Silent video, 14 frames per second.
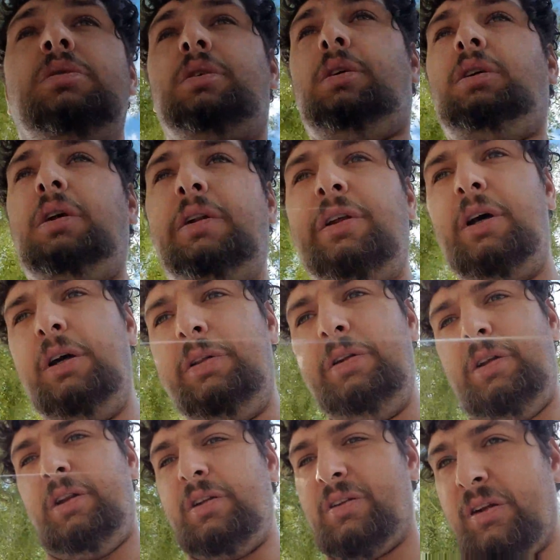you could talk to
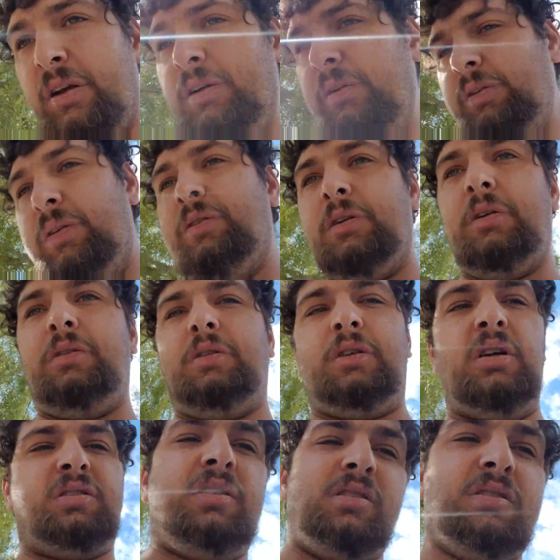the sales
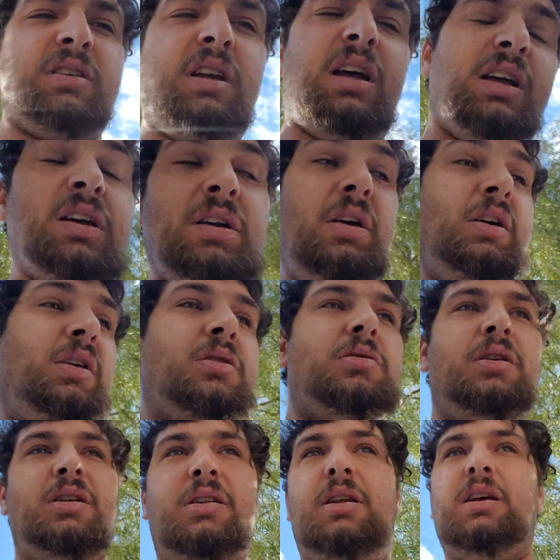associates and say, what
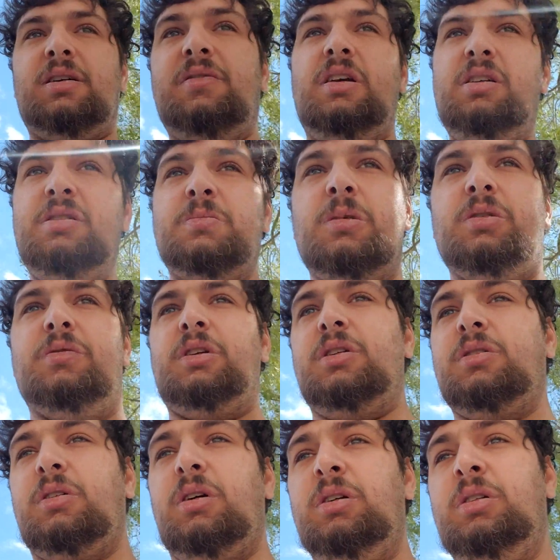do you think of this movie?
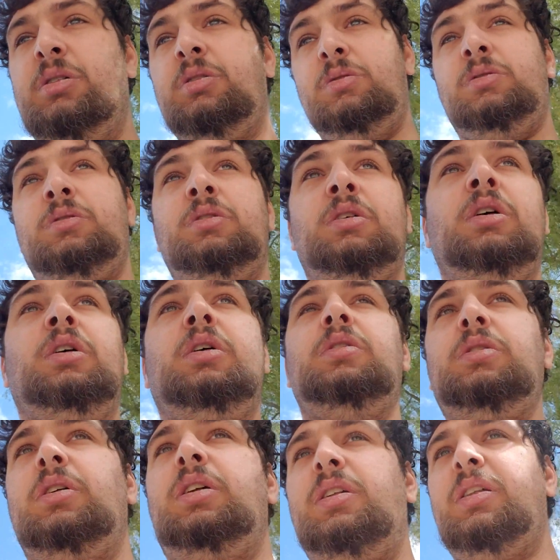Or
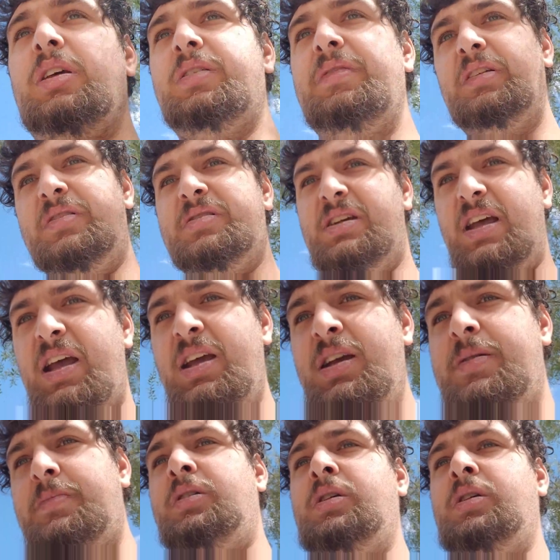what do you think of this game?